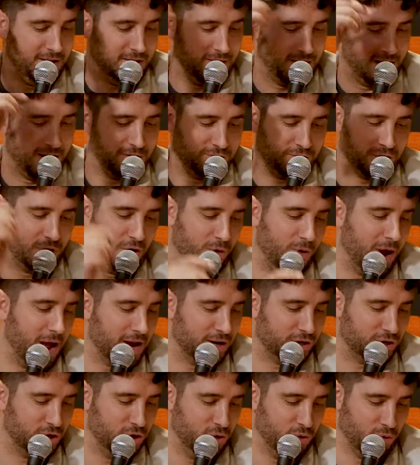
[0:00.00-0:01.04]
That is
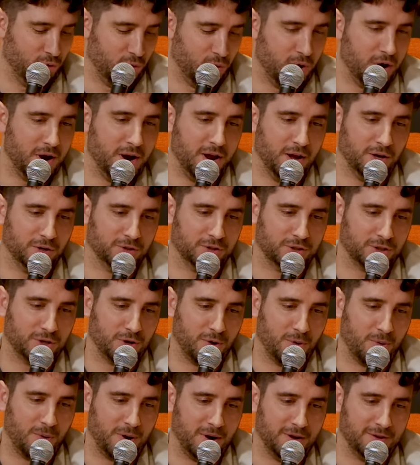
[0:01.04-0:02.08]
correct. 2 real
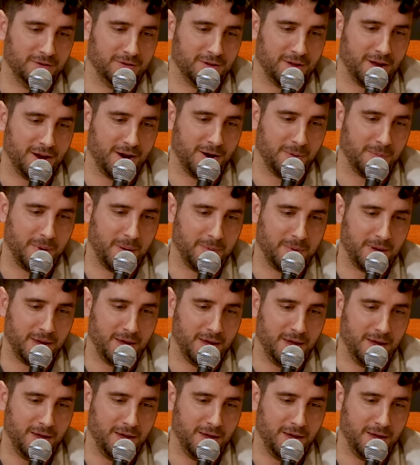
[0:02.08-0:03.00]
stories there, baby.